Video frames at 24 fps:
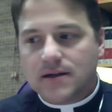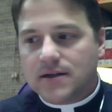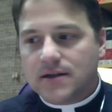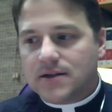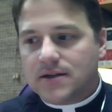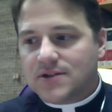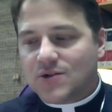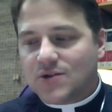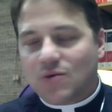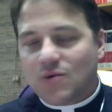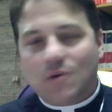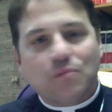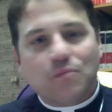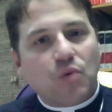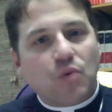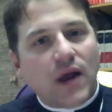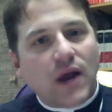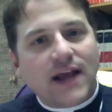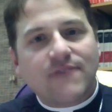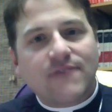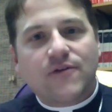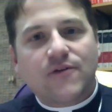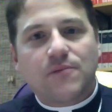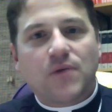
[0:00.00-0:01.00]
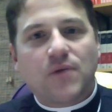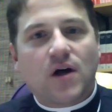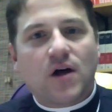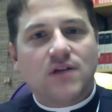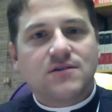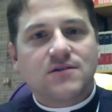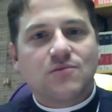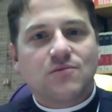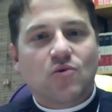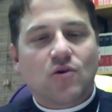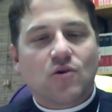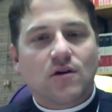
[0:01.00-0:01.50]
So we're praying for
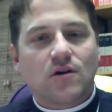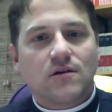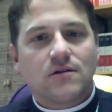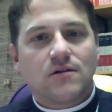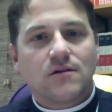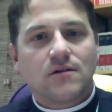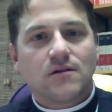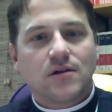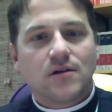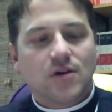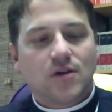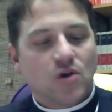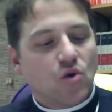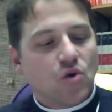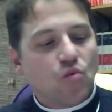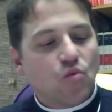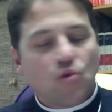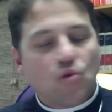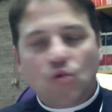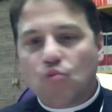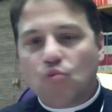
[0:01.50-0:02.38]
Baltimore. We're